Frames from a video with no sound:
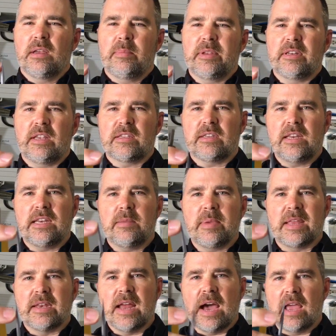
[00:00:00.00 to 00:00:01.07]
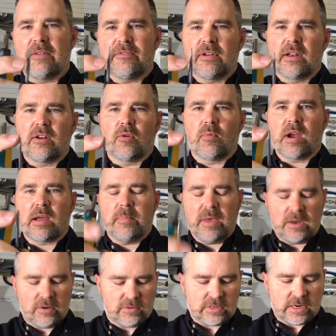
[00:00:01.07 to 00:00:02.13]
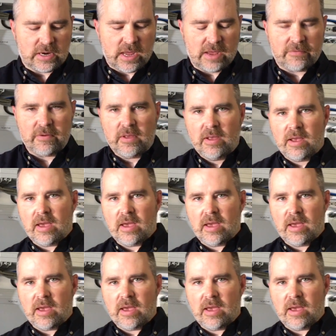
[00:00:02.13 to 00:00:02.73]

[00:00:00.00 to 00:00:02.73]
I mean, it doesn't need to be a knife, and I don't recommend using a knife.